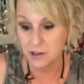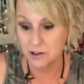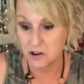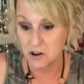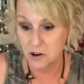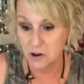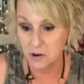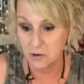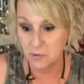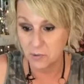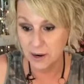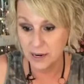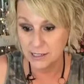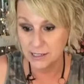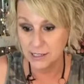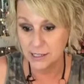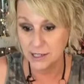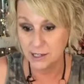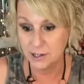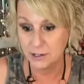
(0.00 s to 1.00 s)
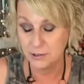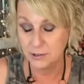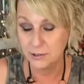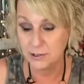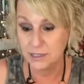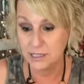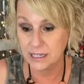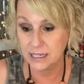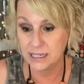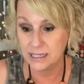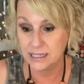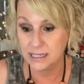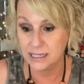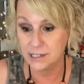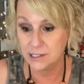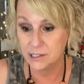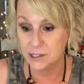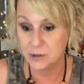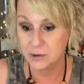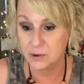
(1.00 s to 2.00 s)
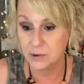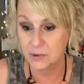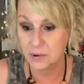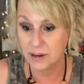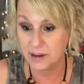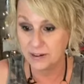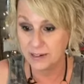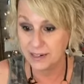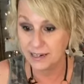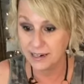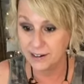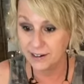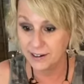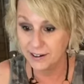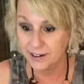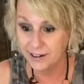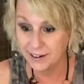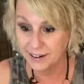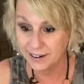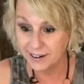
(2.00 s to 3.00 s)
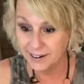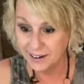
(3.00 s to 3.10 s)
They're all rescues. It's a zoo around here.